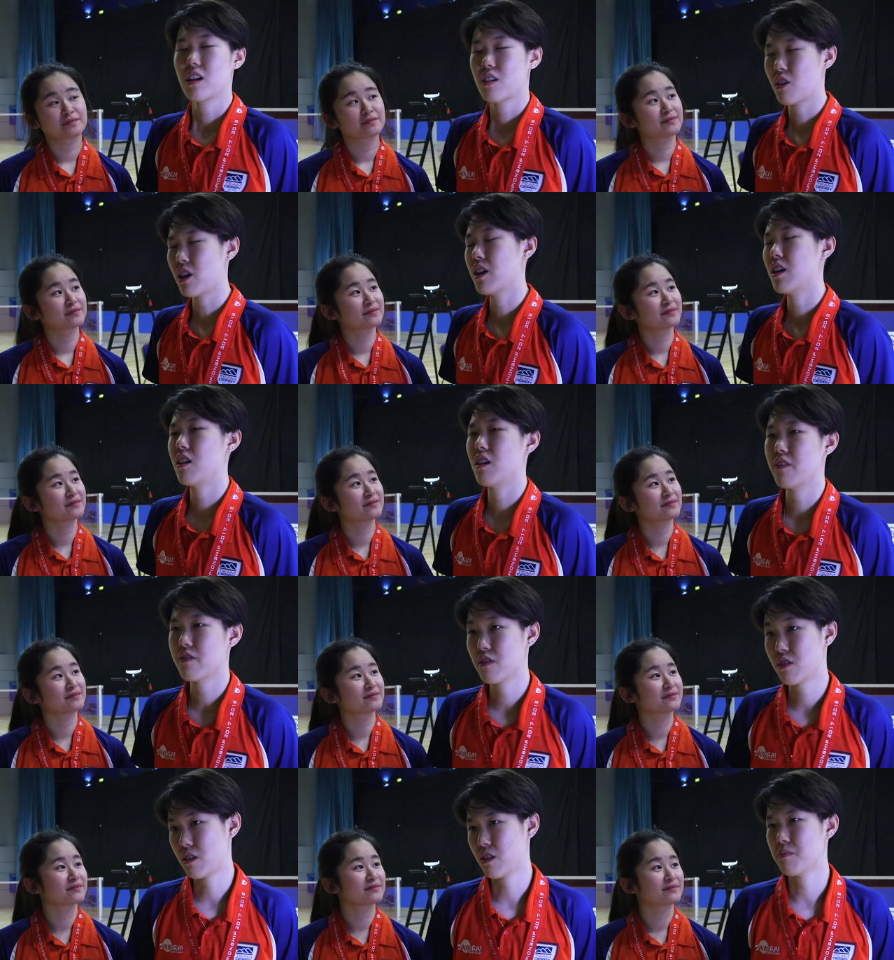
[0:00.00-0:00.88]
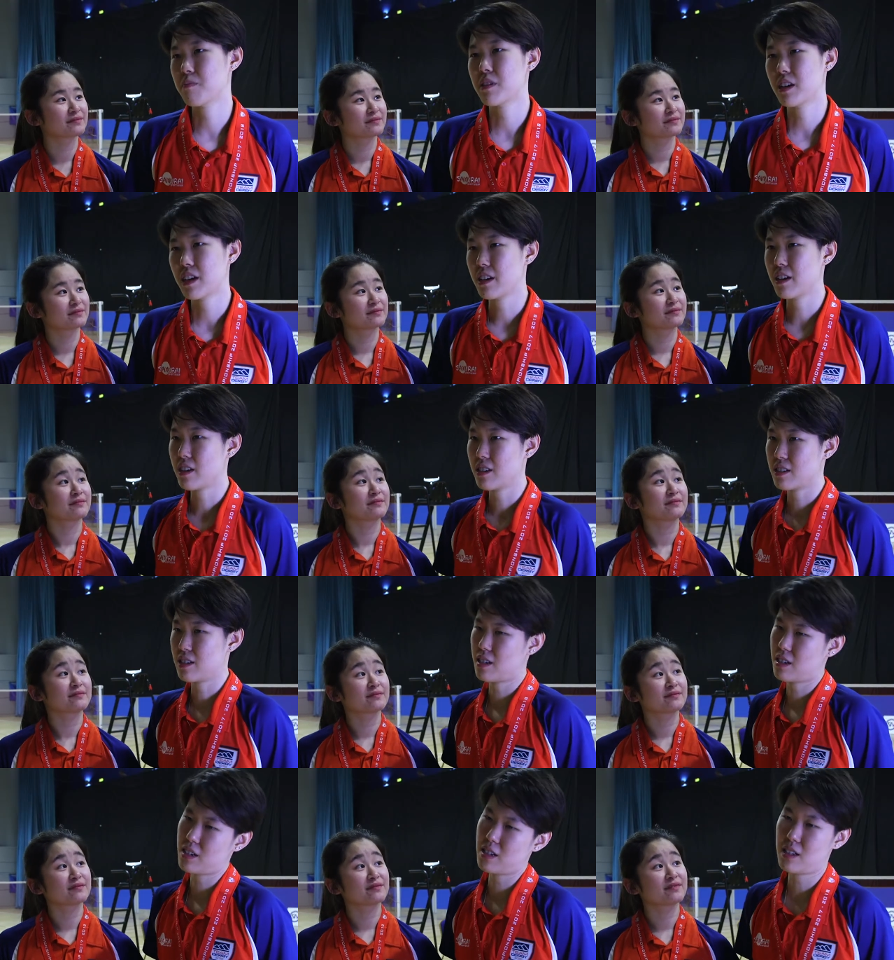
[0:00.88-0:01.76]
Speaker 1: Quite a lot of top players
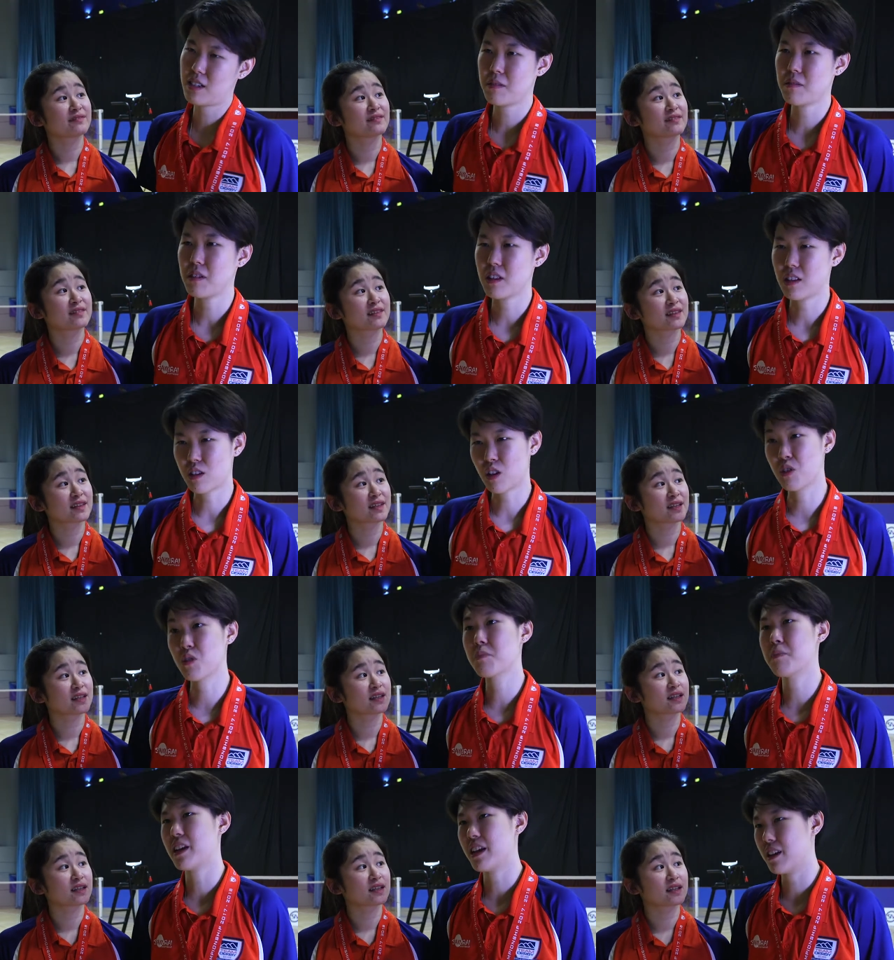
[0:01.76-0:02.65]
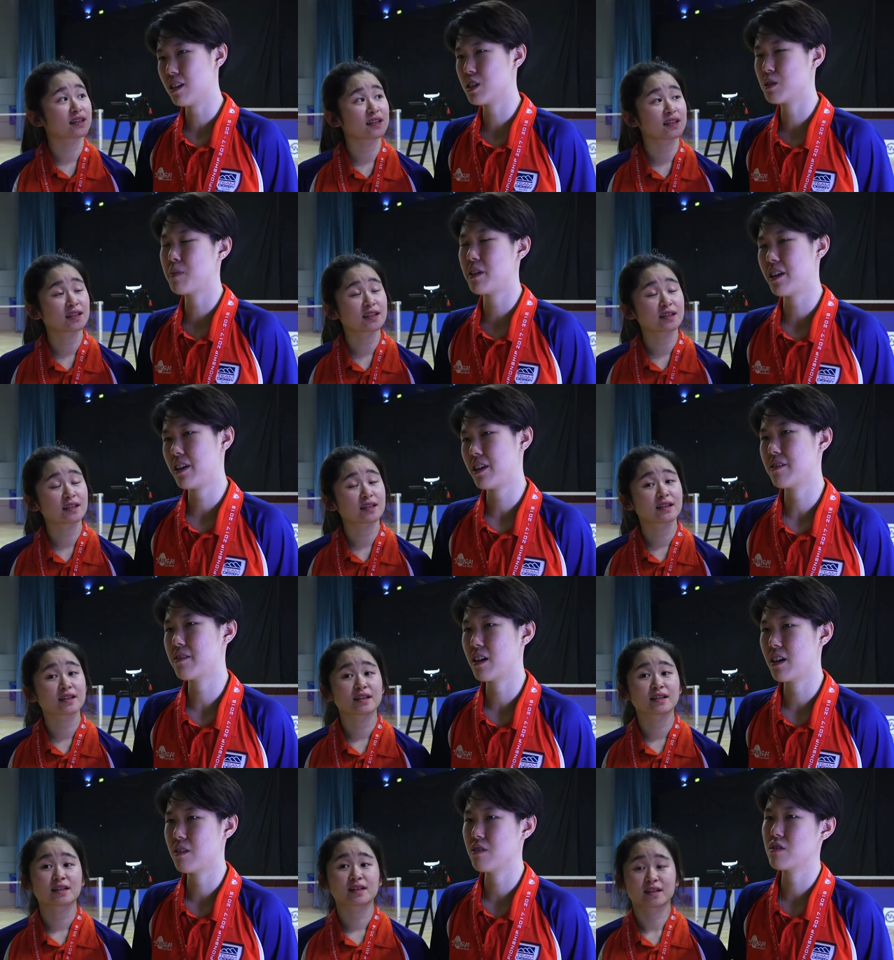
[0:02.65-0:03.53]
like good players playing
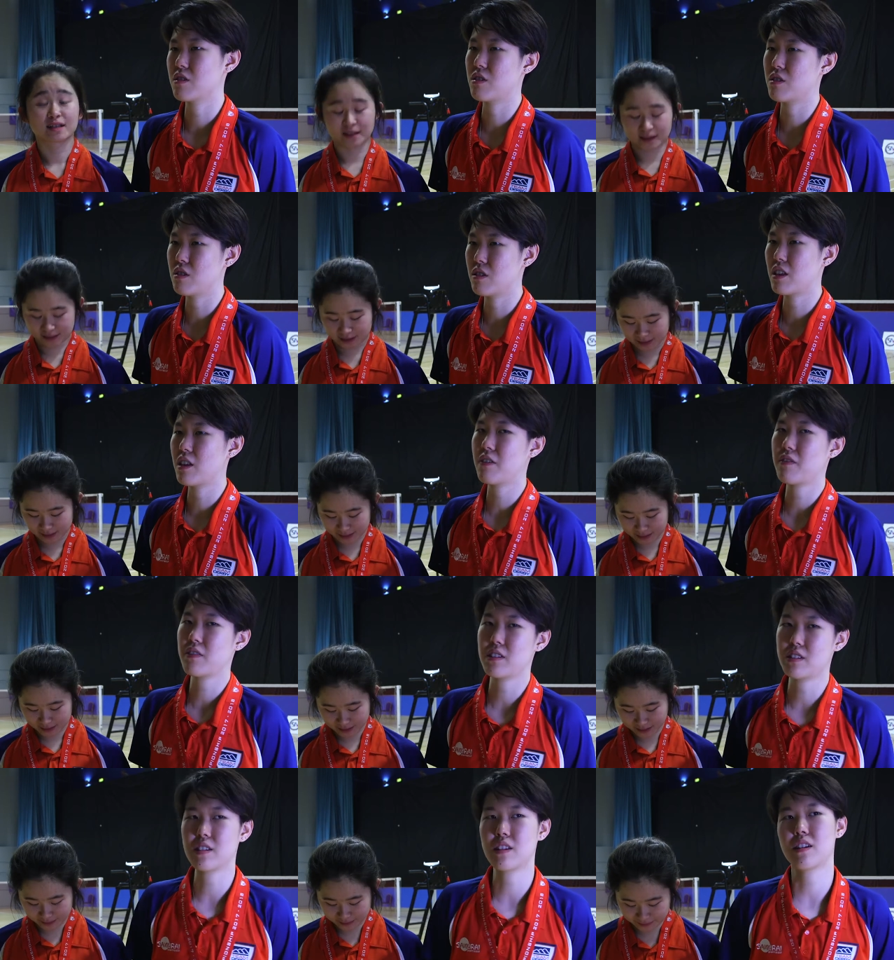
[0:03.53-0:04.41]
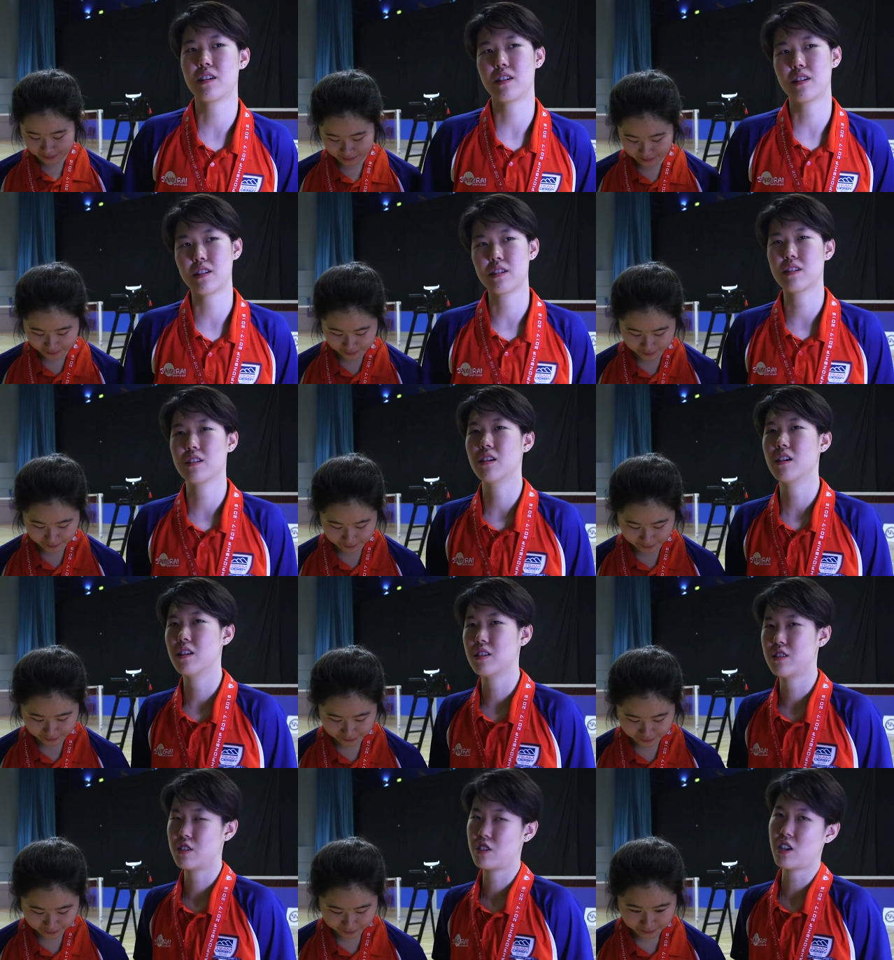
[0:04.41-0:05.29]
around, so it us like
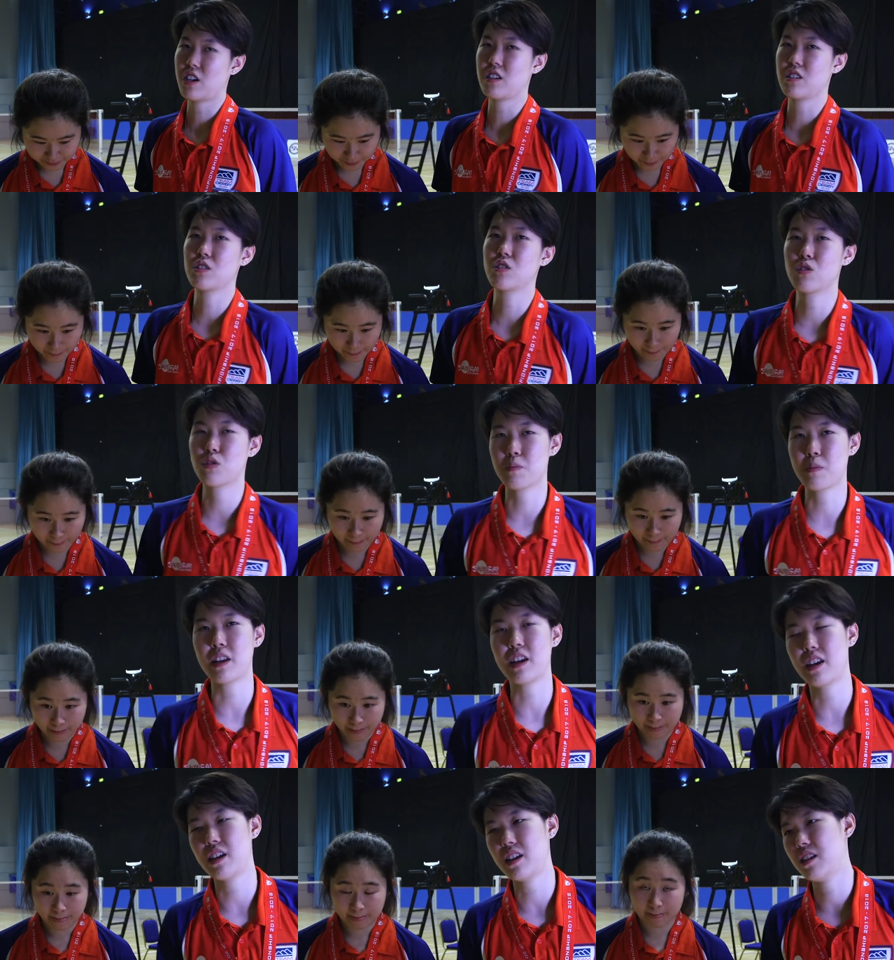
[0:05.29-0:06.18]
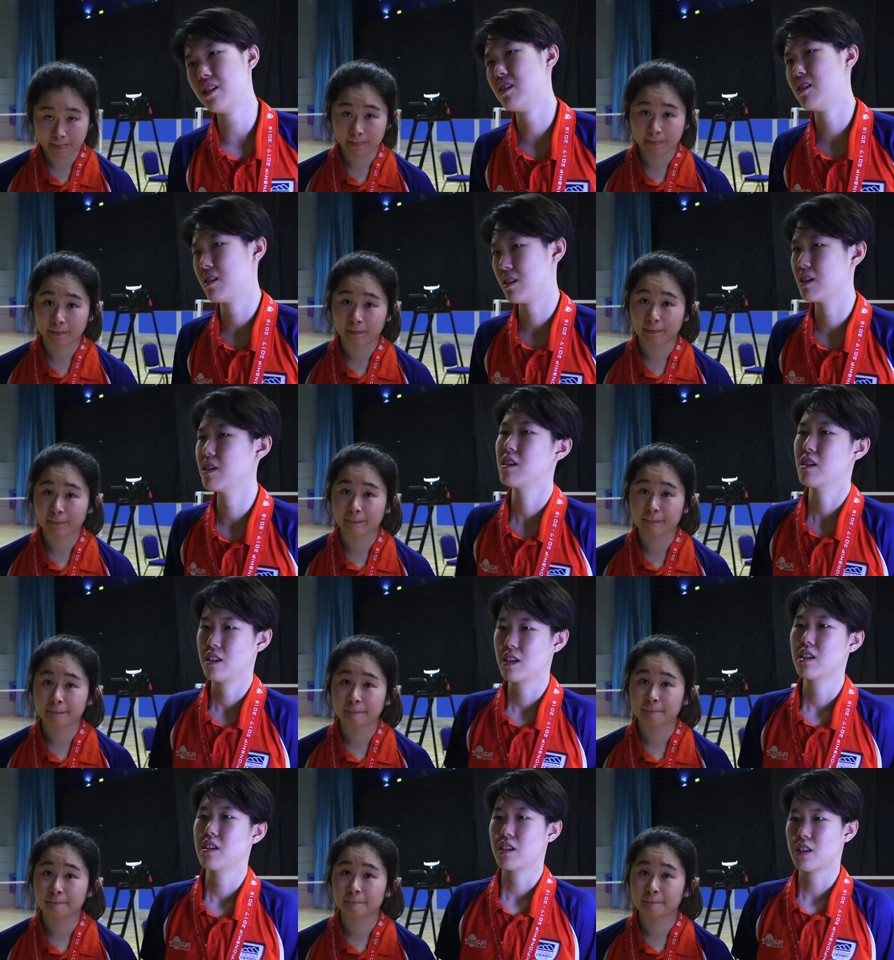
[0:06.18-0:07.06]
chance to play
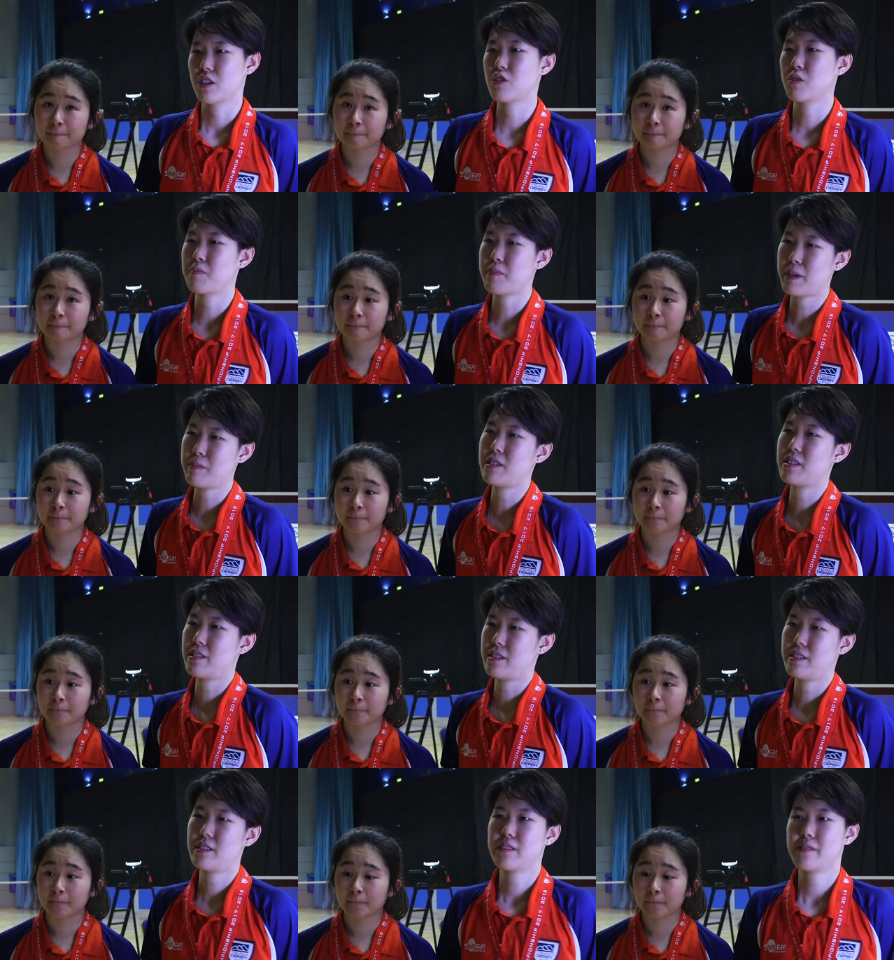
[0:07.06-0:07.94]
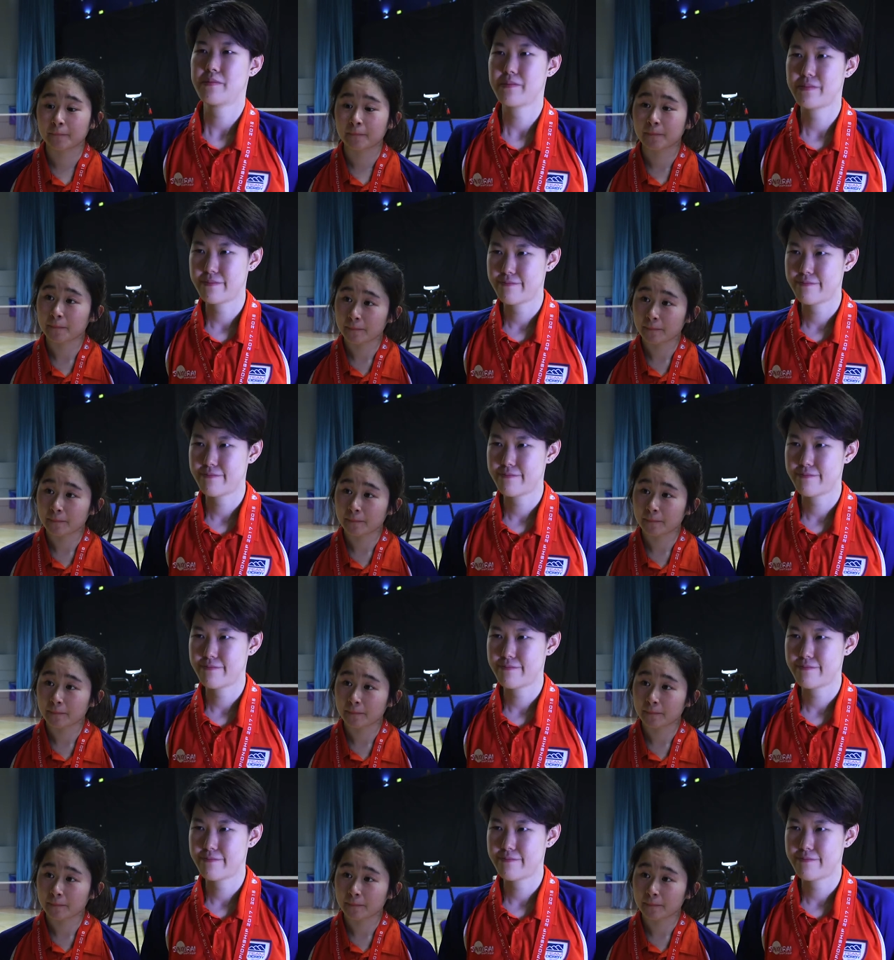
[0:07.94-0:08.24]
good badminton.